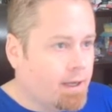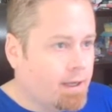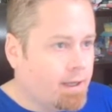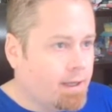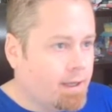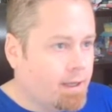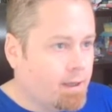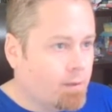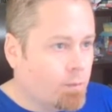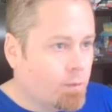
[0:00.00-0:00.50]

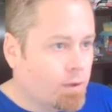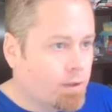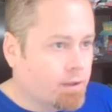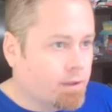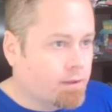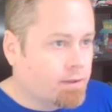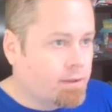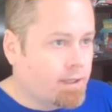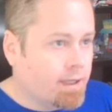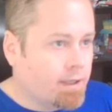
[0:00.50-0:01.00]
And
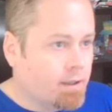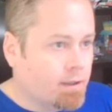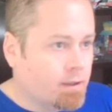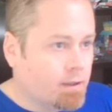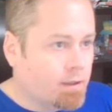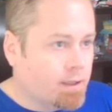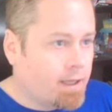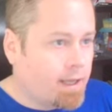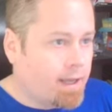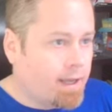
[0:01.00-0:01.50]
we're taking a
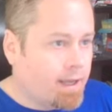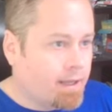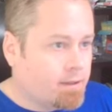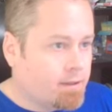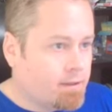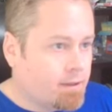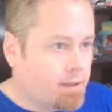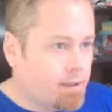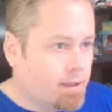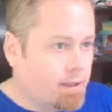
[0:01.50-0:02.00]
look at
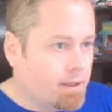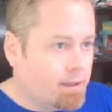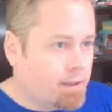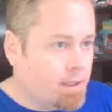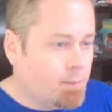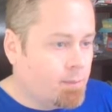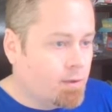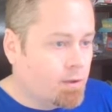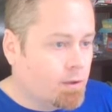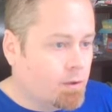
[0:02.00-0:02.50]

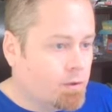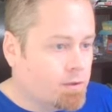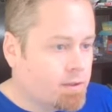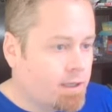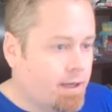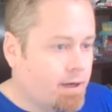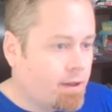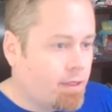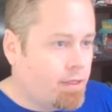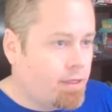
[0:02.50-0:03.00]
keeping a close eye
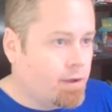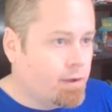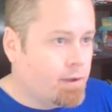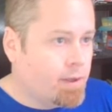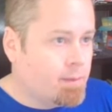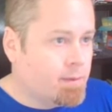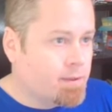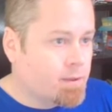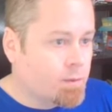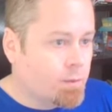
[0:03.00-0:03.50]
on
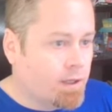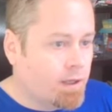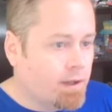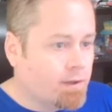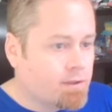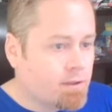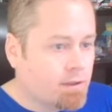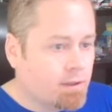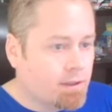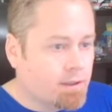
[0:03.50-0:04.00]
Ethereum as well.
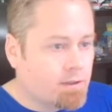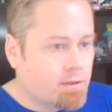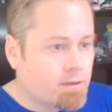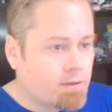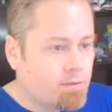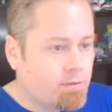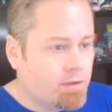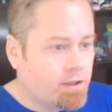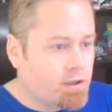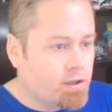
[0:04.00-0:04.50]
So let's
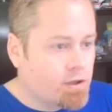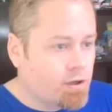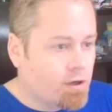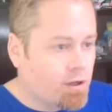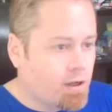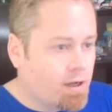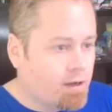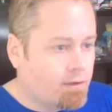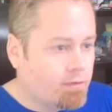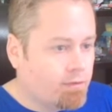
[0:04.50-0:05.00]
finish it
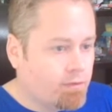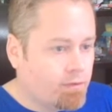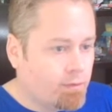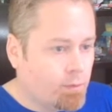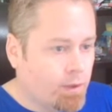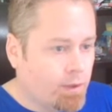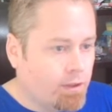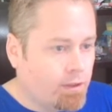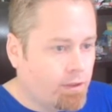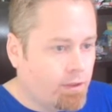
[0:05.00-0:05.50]
off
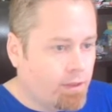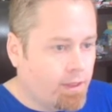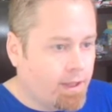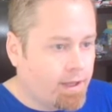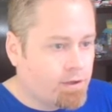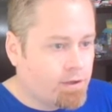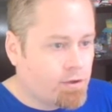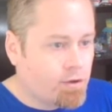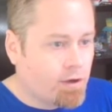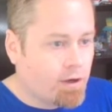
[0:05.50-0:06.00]
with
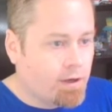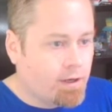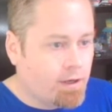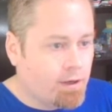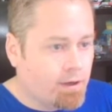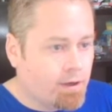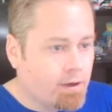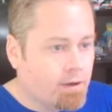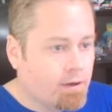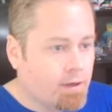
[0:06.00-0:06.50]
that chart
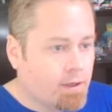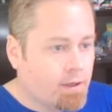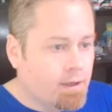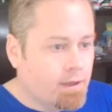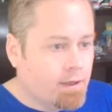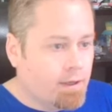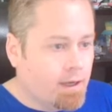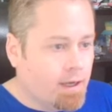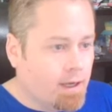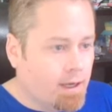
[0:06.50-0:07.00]
here.
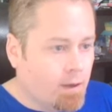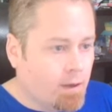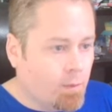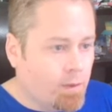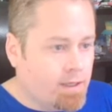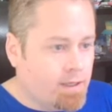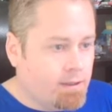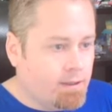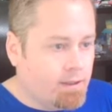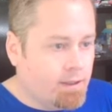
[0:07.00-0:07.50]

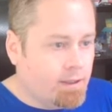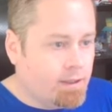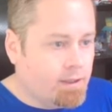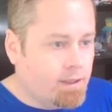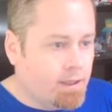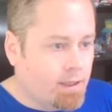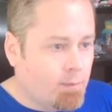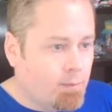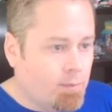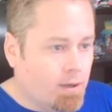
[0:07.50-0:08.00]
We did
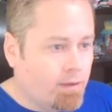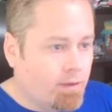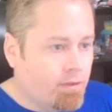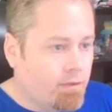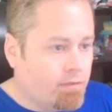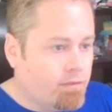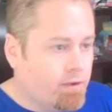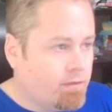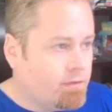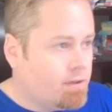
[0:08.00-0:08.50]
get above the
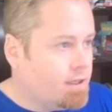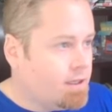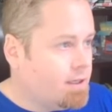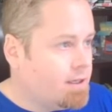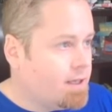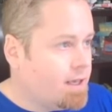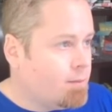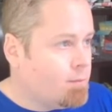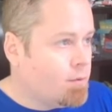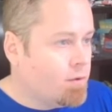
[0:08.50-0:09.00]

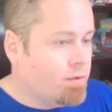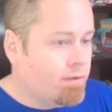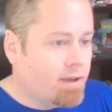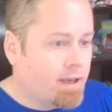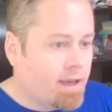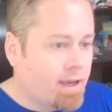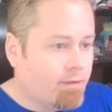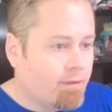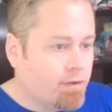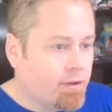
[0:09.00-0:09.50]
50-day moving
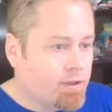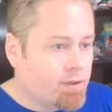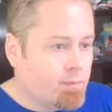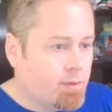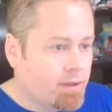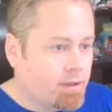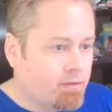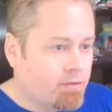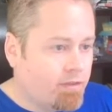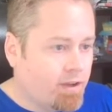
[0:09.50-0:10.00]
average,
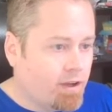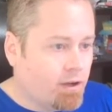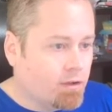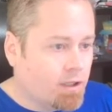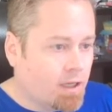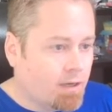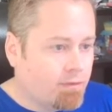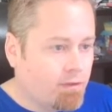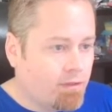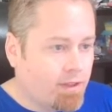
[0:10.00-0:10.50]
but failed
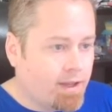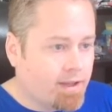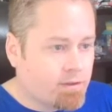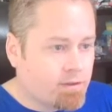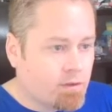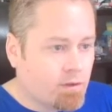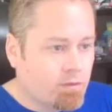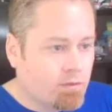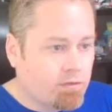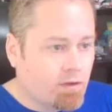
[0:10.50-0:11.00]
off of that
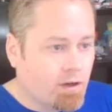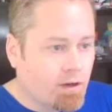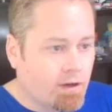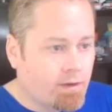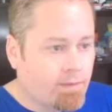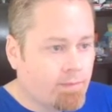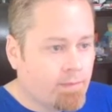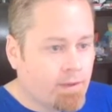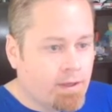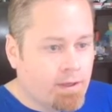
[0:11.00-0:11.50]
so far
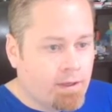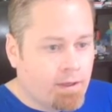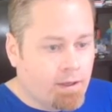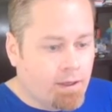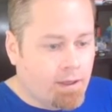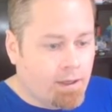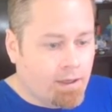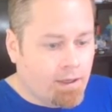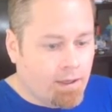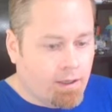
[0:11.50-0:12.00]

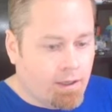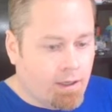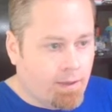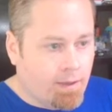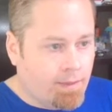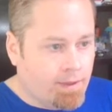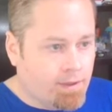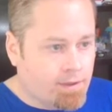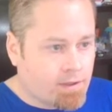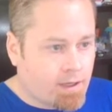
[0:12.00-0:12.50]

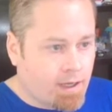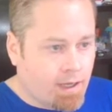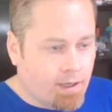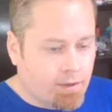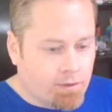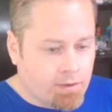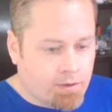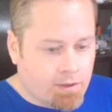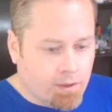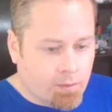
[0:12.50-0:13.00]
on this
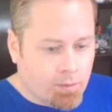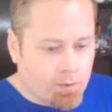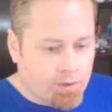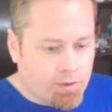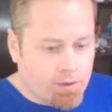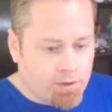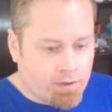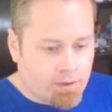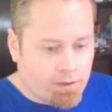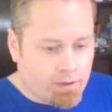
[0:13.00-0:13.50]
candlestick, which
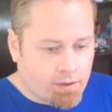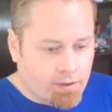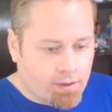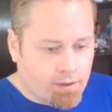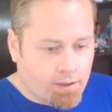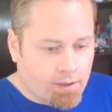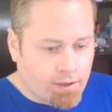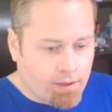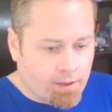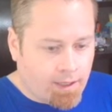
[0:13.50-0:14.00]
is the
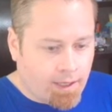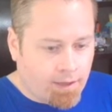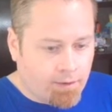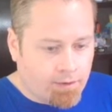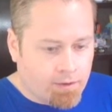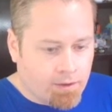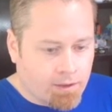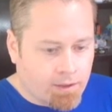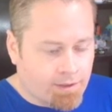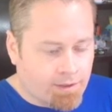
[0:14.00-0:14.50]

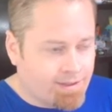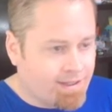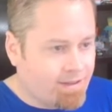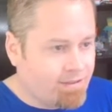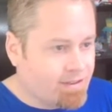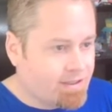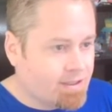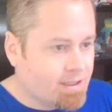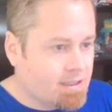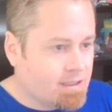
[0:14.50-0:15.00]
candlestick on
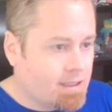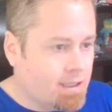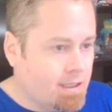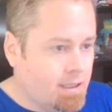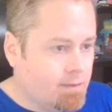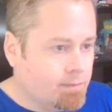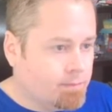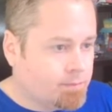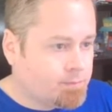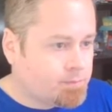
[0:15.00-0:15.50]

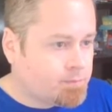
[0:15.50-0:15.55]
7/16.